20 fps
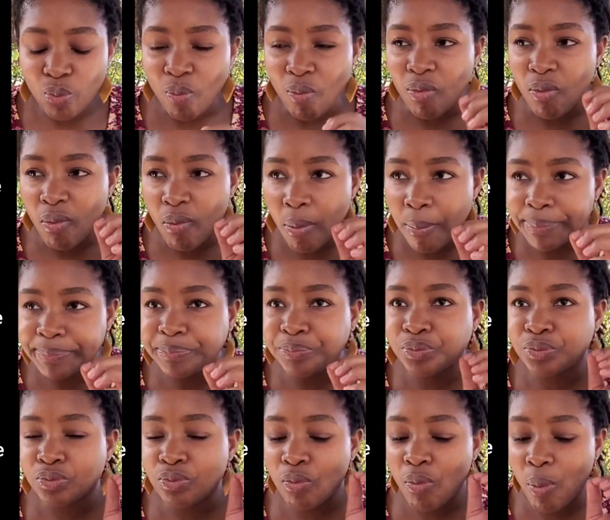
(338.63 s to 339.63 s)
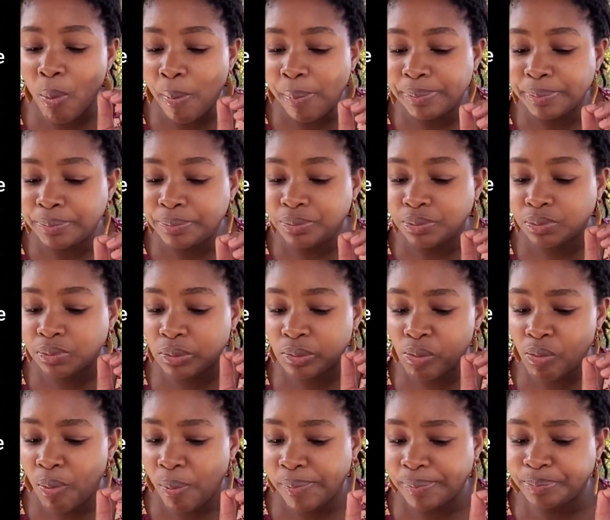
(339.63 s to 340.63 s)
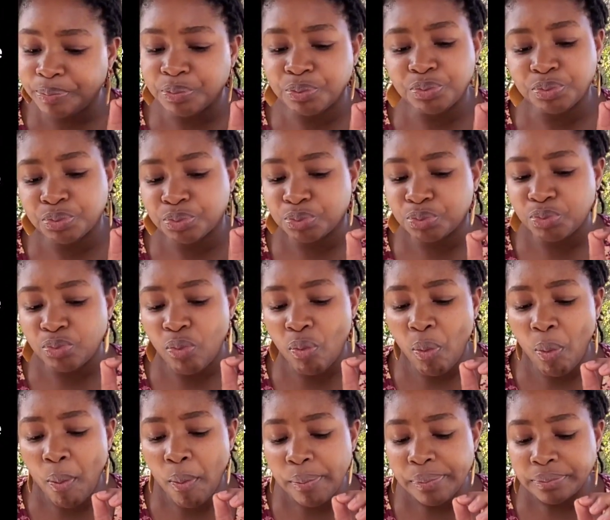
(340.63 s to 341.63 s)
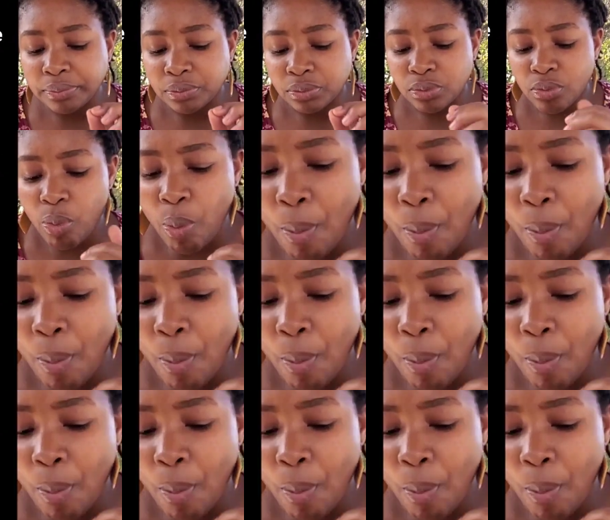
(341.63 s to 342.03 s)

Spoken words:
Bamboo Garden so far, but you